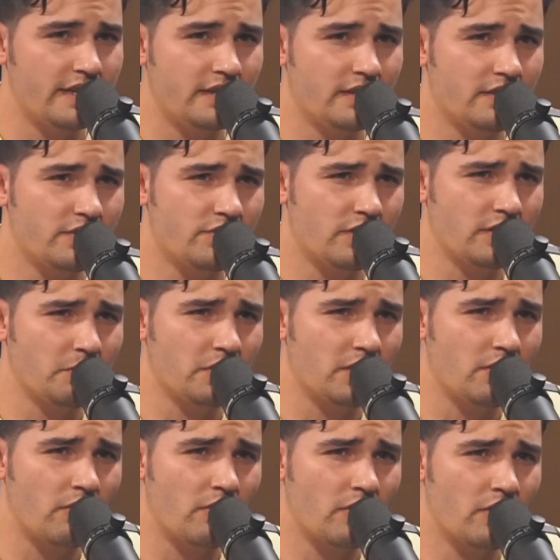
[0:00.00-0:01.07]
like something with
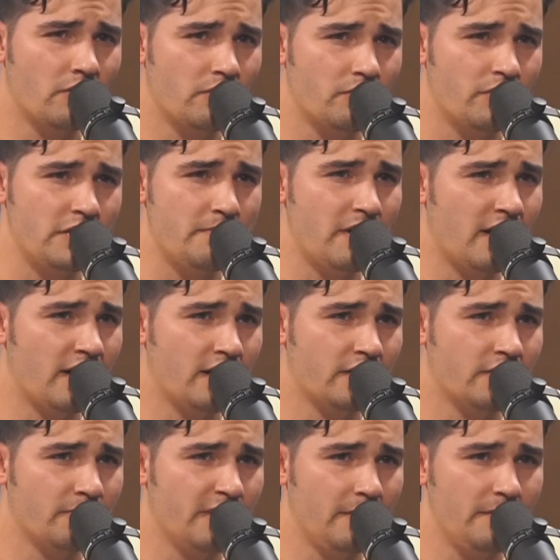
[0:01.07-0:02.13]
an R,
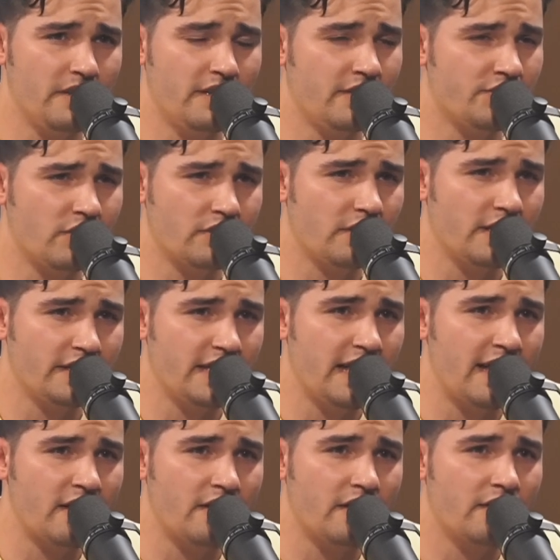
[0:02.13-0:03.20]
Reebok, or maybe something like
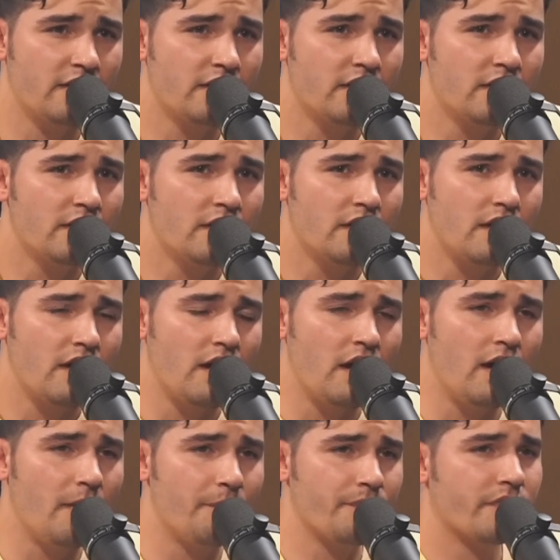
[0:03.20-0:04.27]
that. I don't oh. know.
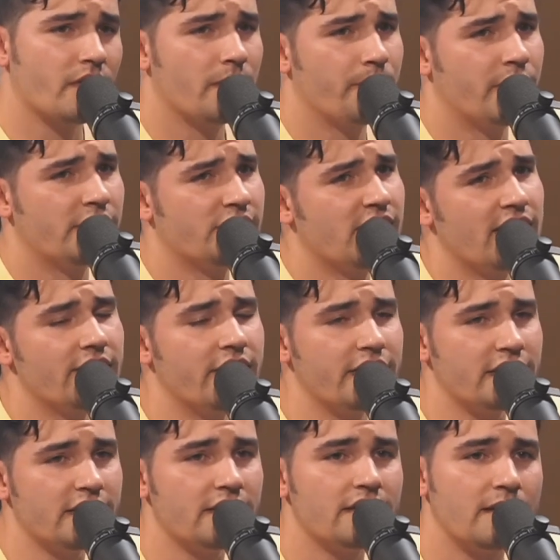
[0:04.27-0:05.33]
Um, but it's not
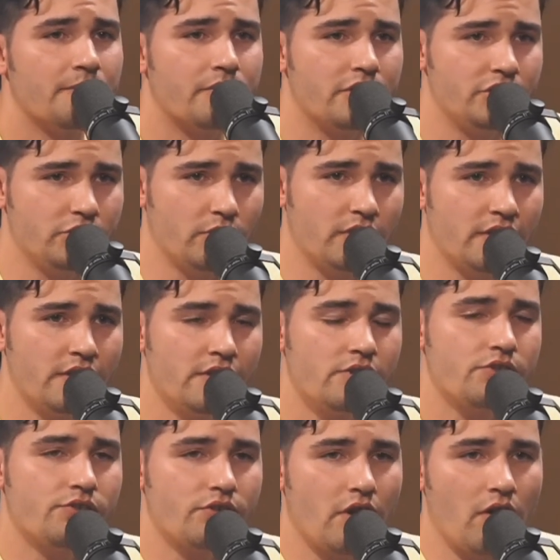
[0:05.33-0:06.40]
Nike, I'm pretty sure.
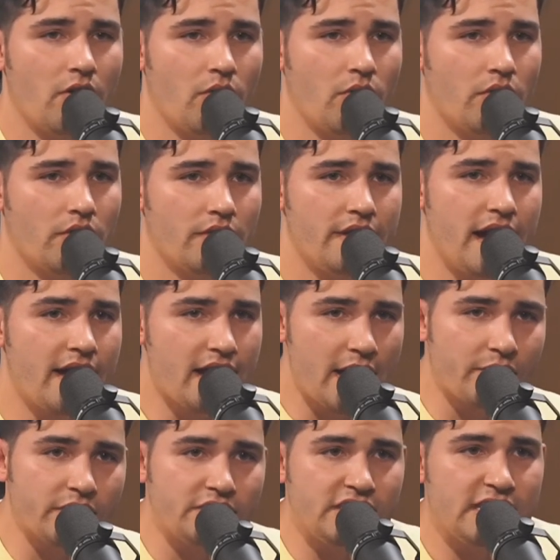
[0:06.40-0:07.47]
So not
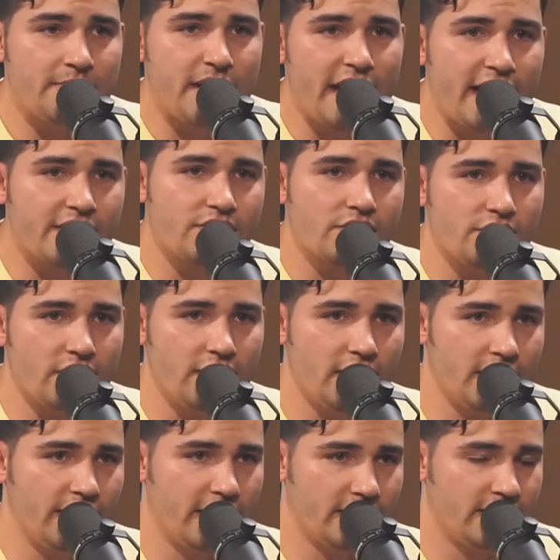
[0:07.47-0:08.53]
every team has a City
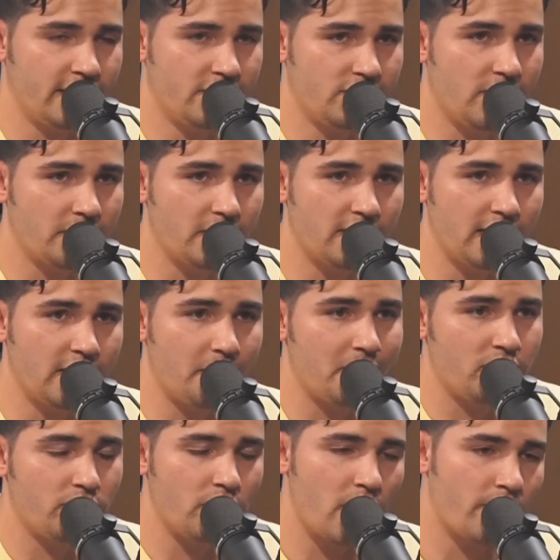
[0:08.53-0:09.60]
Connect, and it's something that they've
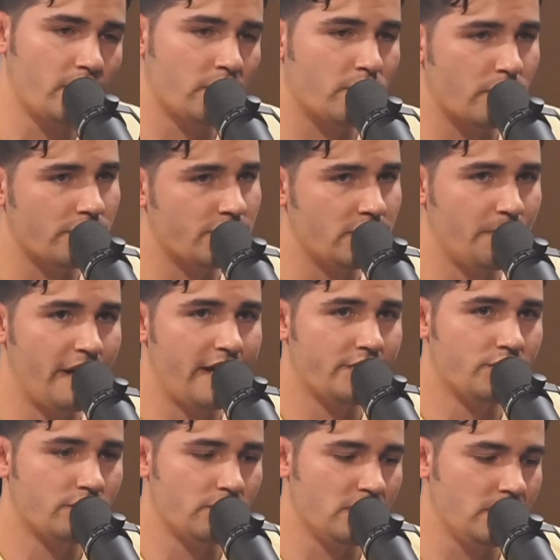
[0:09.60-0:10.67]
been doing over the course of the
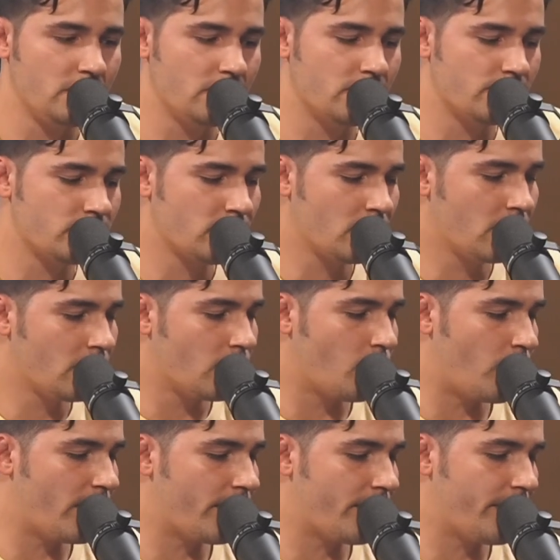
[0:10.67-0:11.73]
past three years,
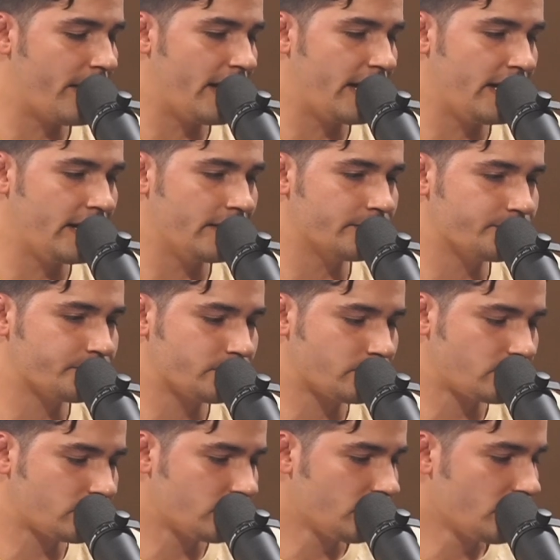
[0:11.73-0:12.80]
where they
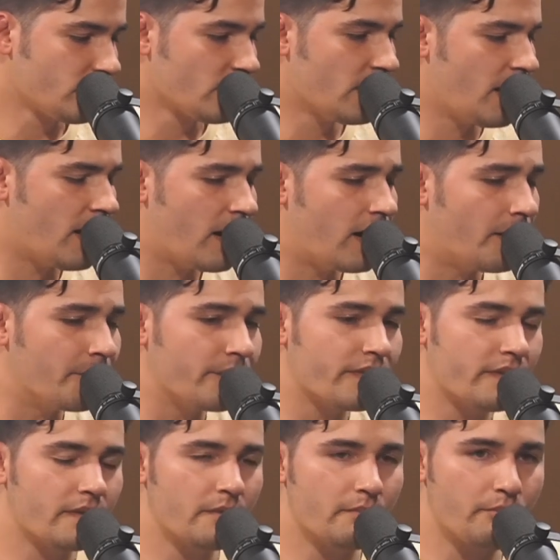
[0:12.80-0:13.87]
um,
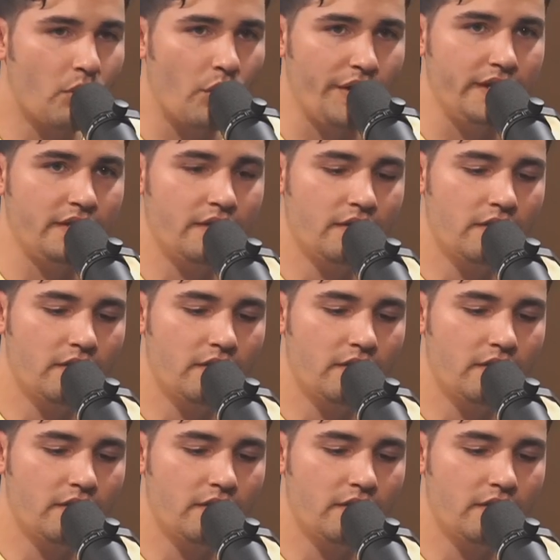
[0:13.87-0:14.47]
put